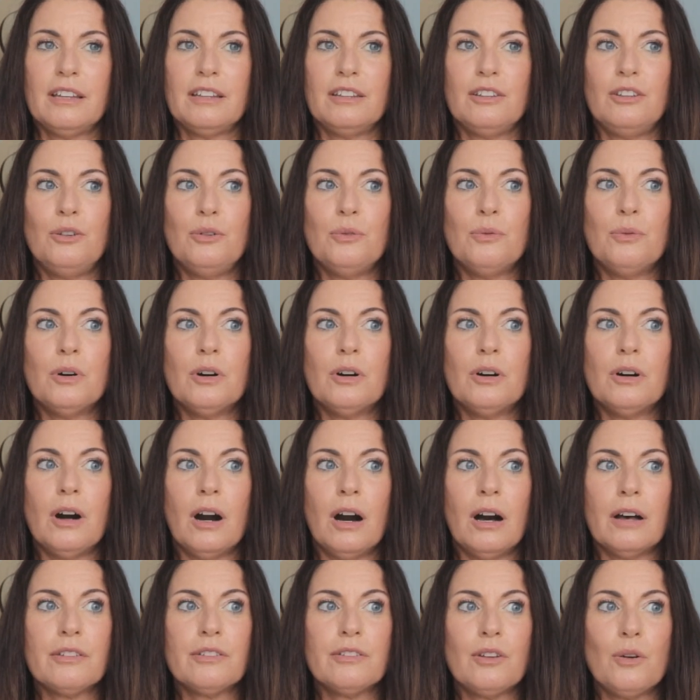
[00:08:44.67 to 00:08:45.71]
You will
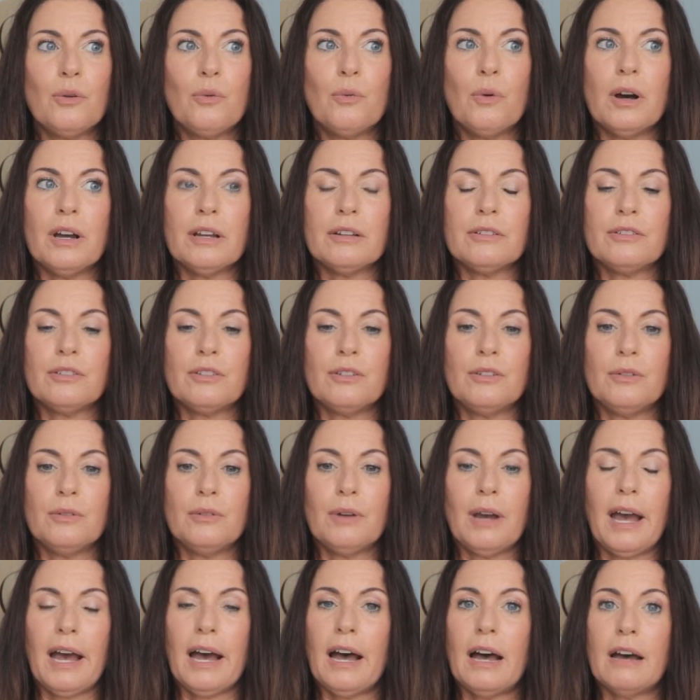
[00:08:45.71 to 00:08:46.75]
also want to
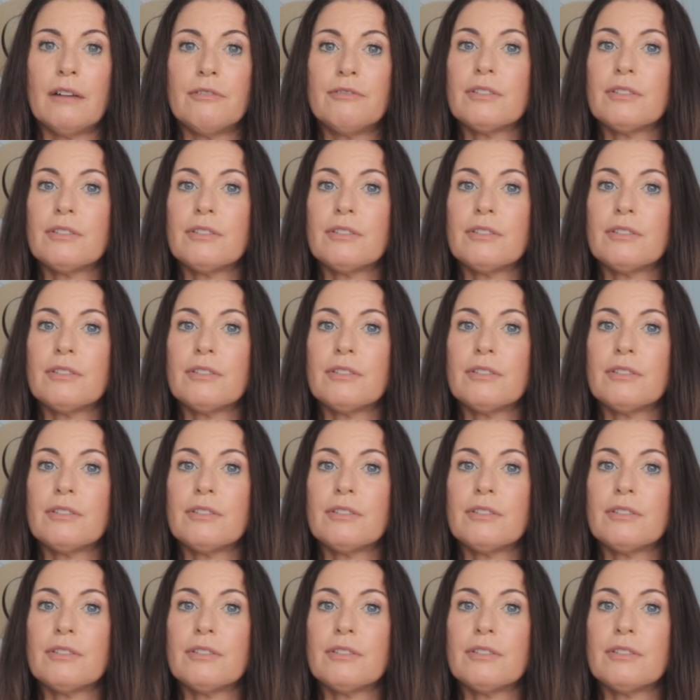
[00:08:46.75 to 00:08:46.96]
have